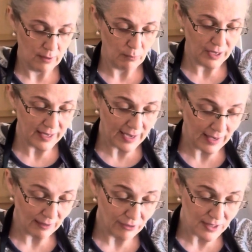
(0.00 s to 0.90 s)
But again,
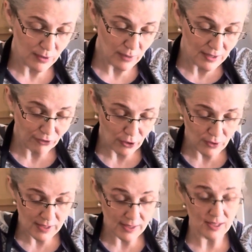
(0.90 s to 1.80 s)
if this was
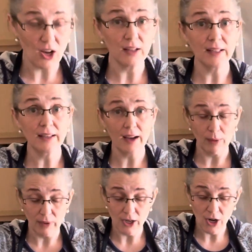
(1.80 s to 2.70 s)
frozen solid, I
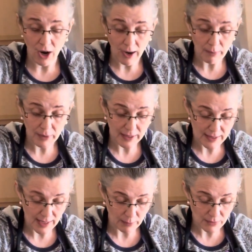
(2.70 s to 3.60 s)
would not be
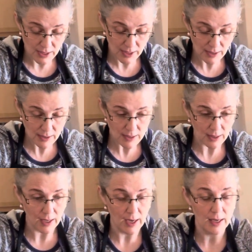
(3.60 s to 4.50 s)
attempting to
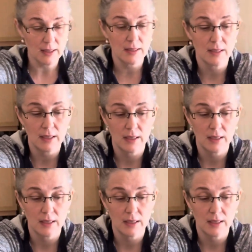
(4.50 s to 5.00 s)
cut